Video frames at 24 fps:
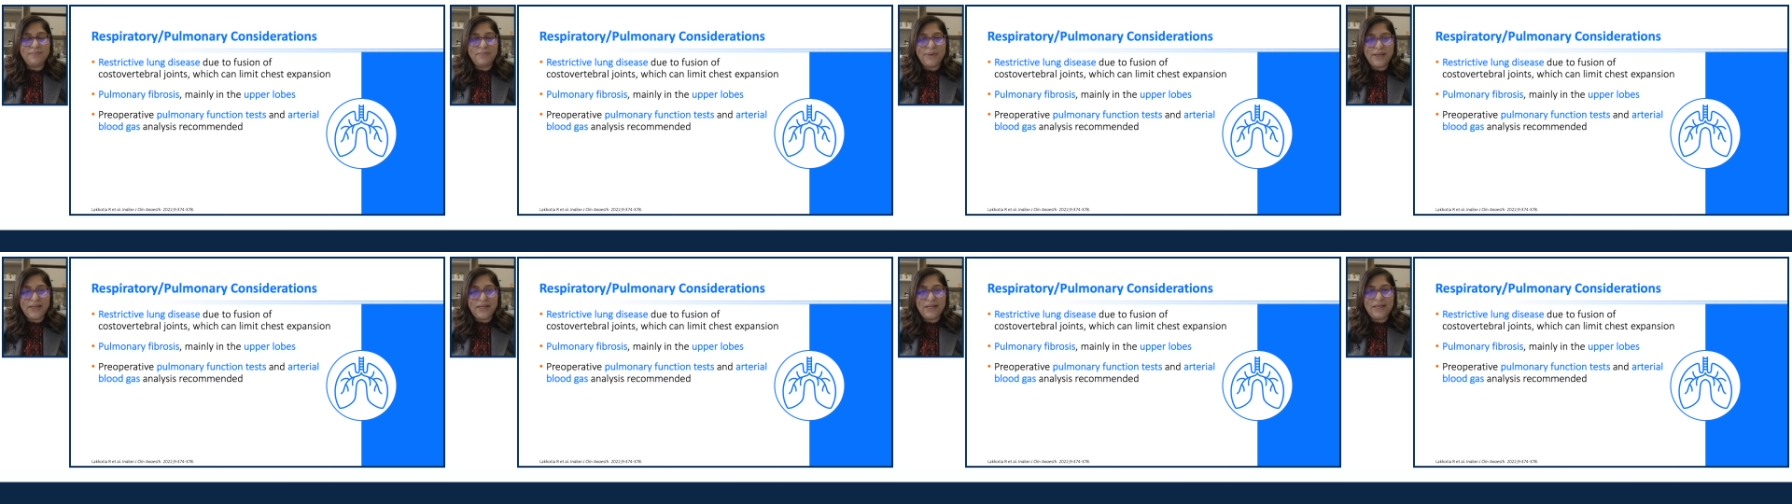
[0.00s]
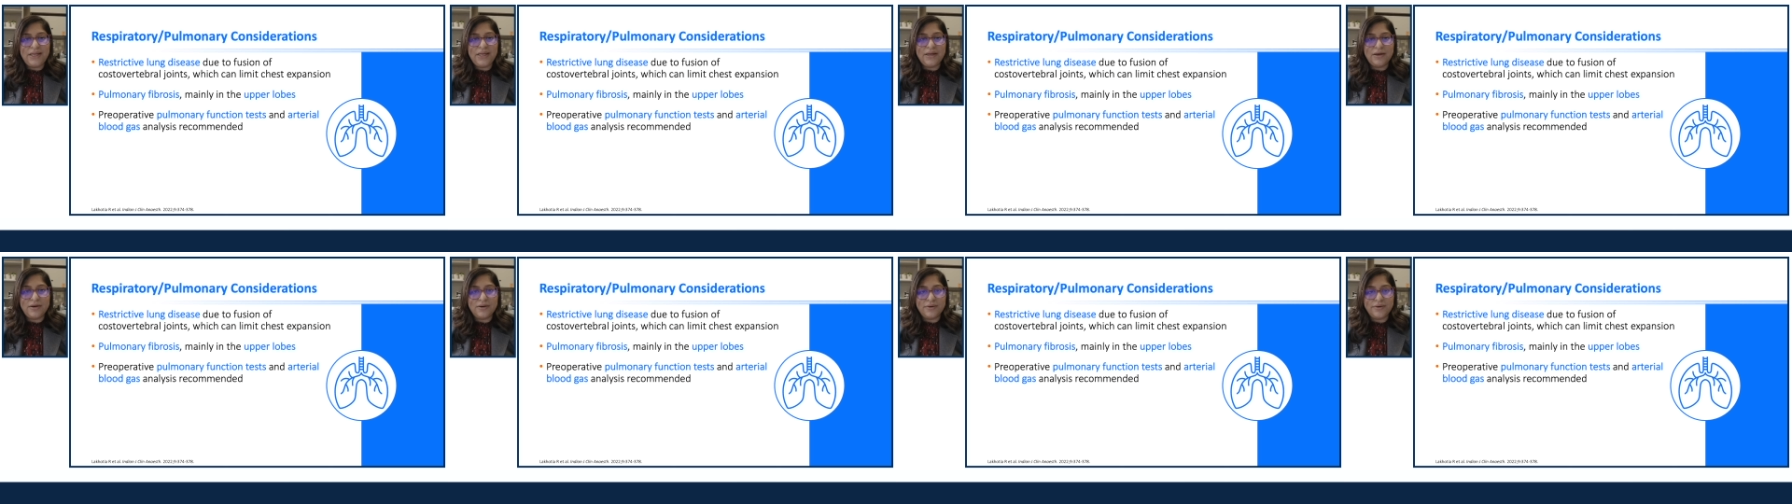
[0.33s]

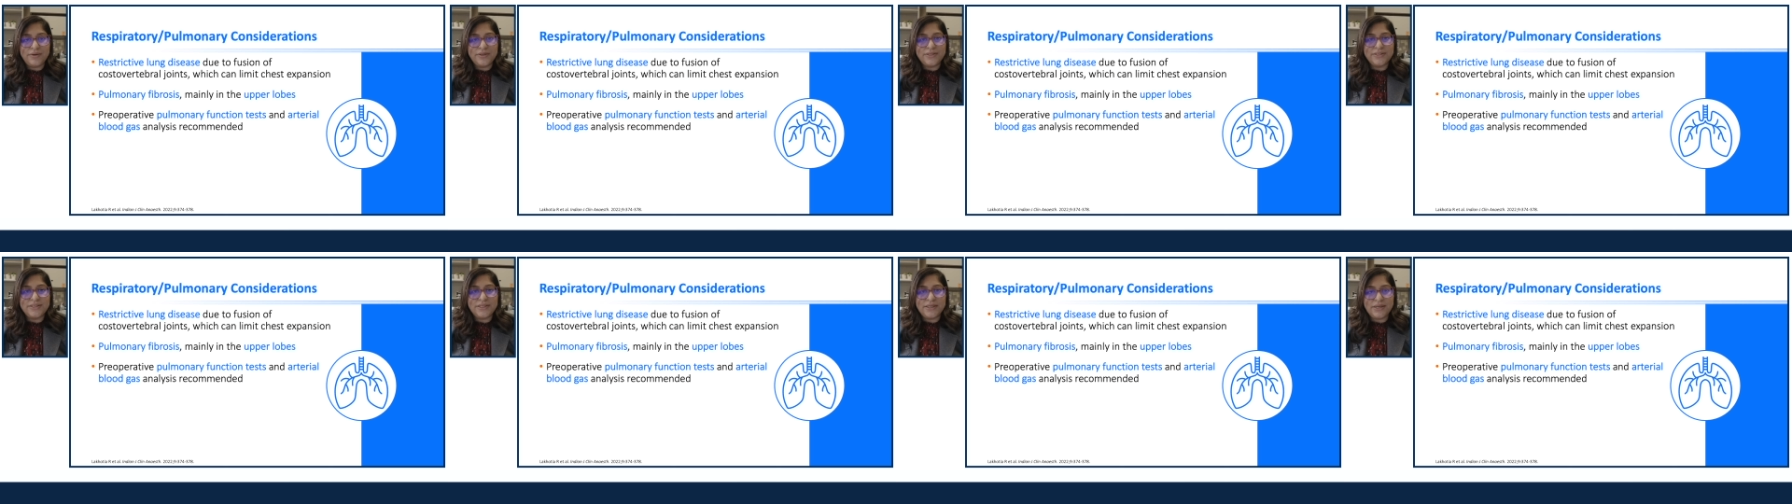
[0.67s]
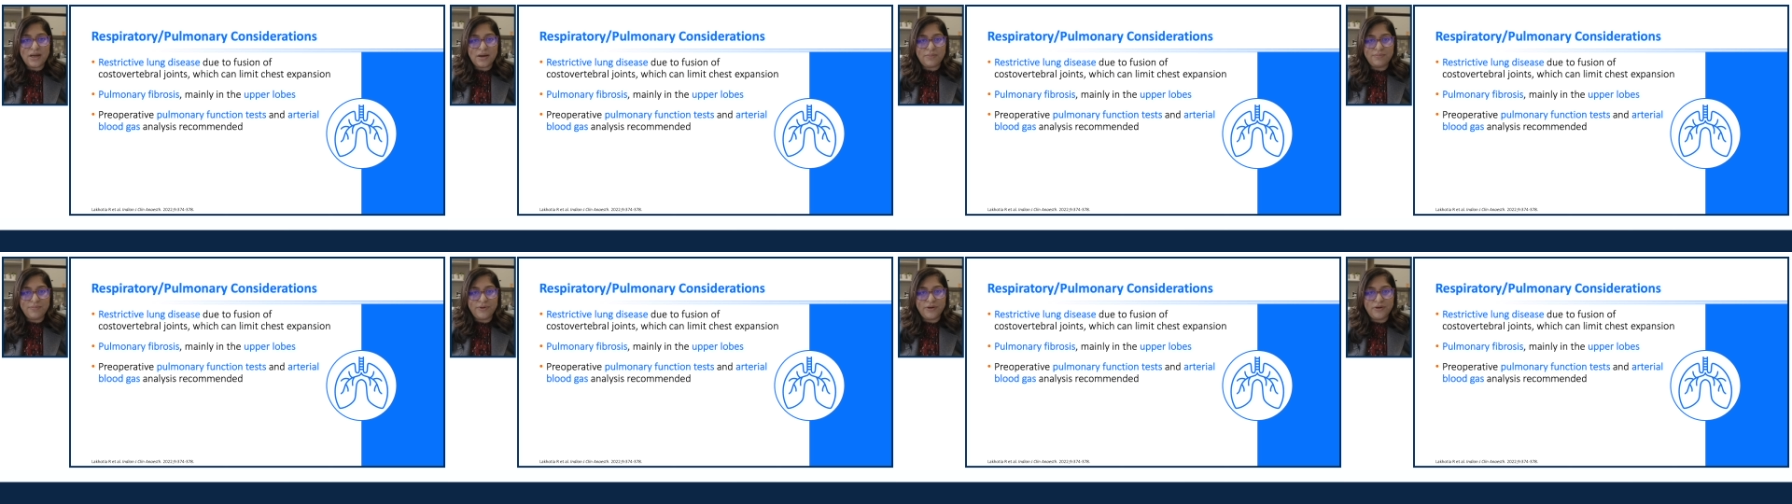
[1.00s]
mainly occurs in
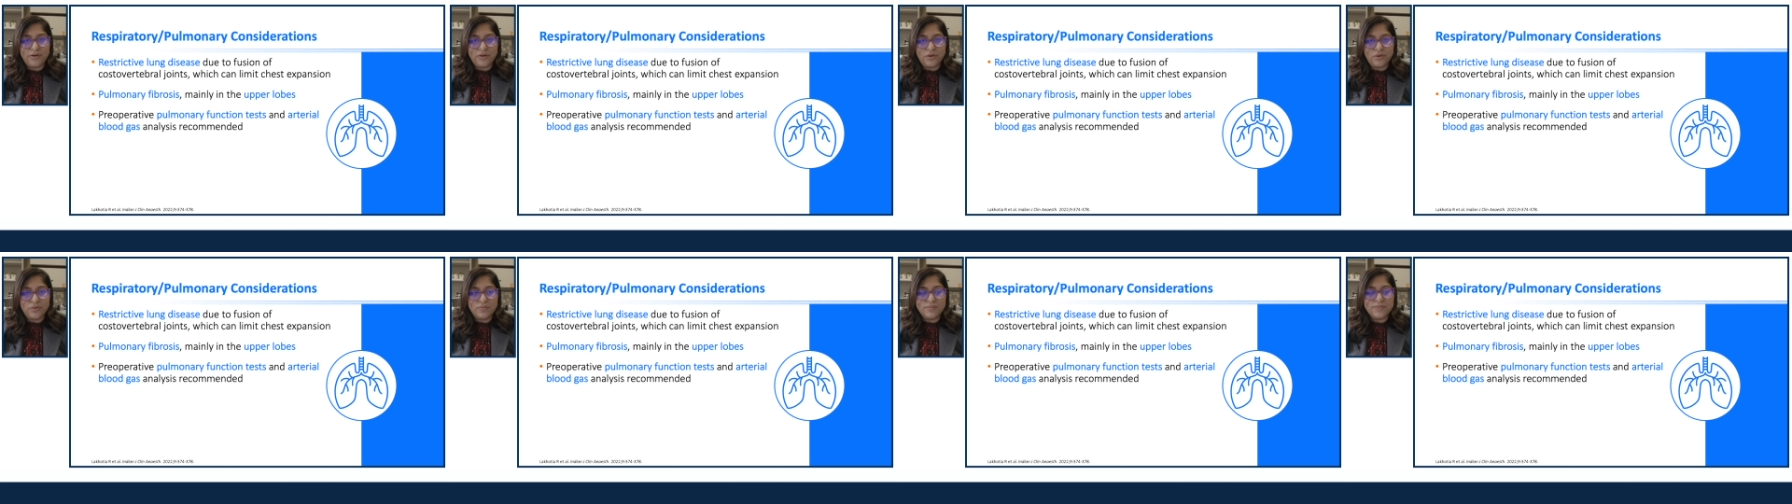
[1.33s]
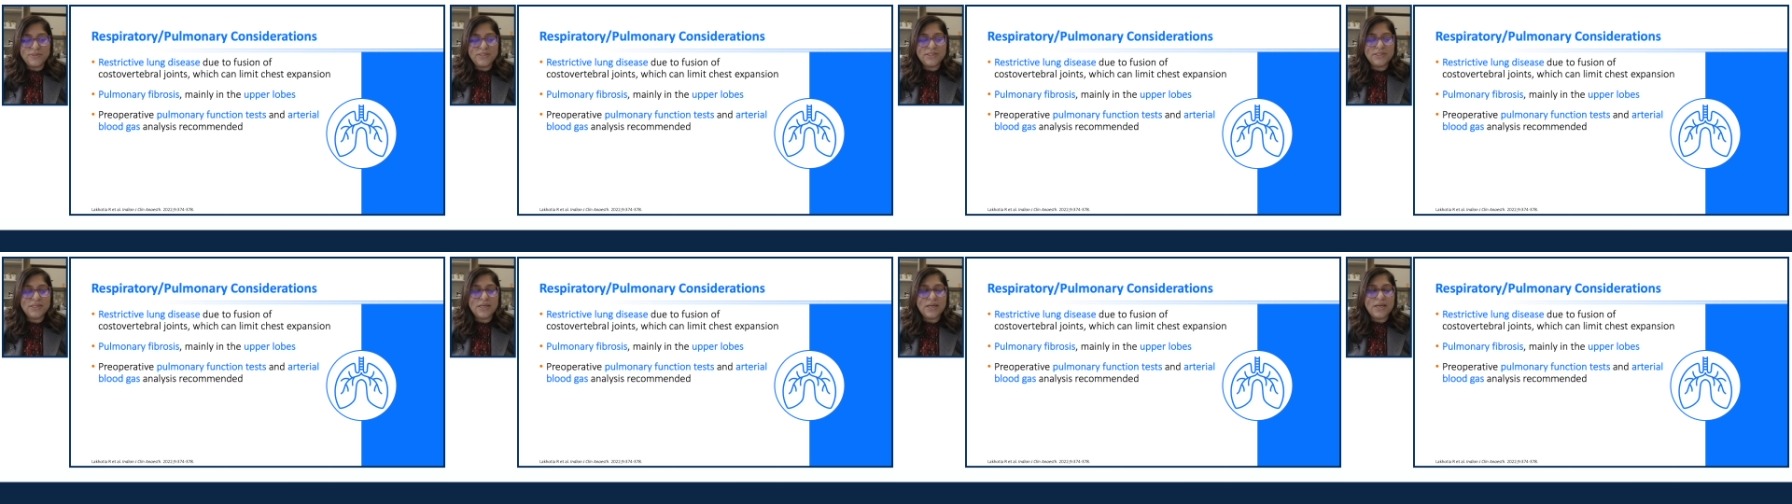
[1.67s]
upper
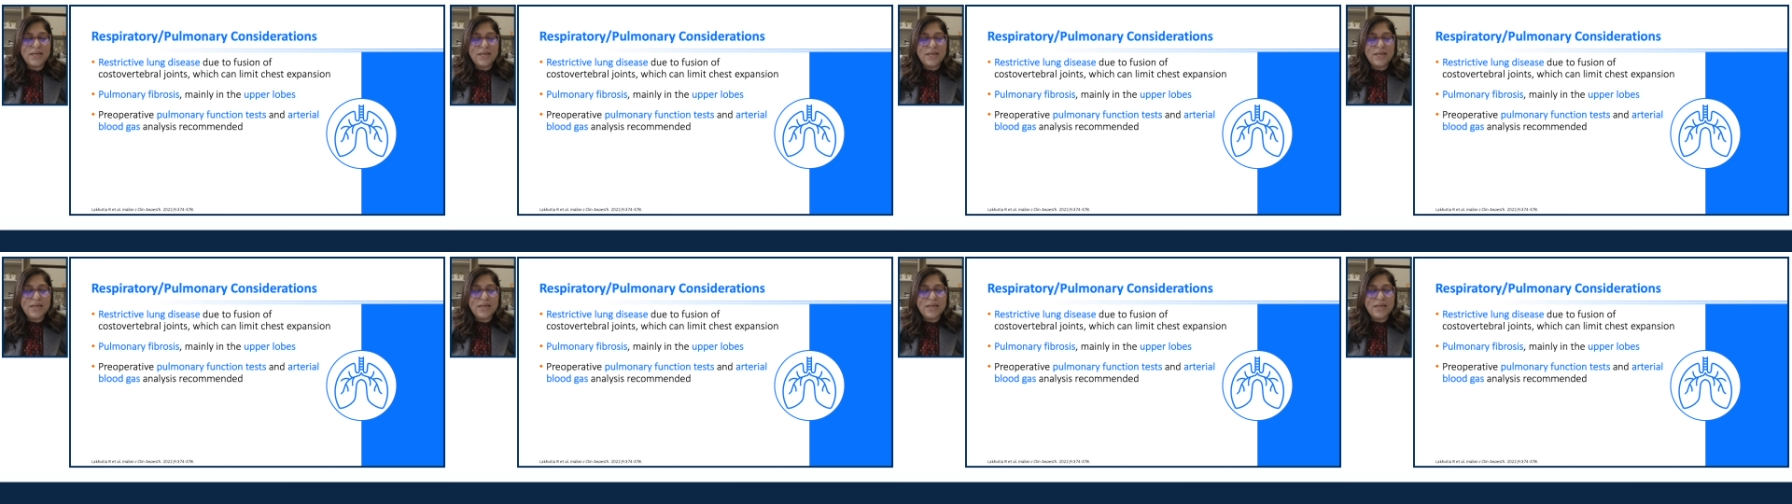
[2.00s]
lobes.